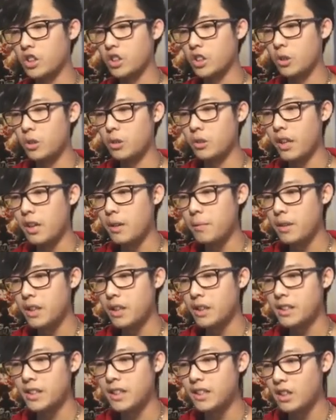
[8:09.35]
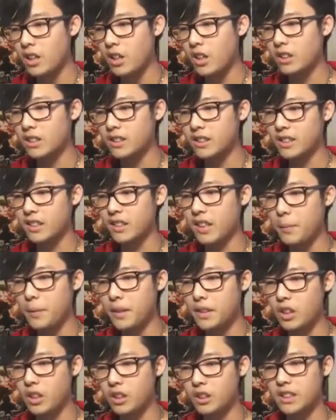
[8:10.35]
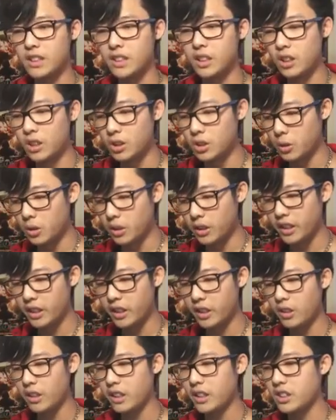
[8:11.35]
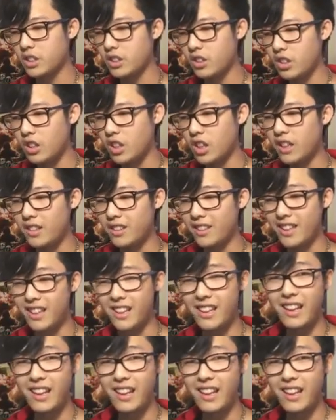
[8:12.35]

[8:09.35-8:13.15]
So that means Auxillataur here is not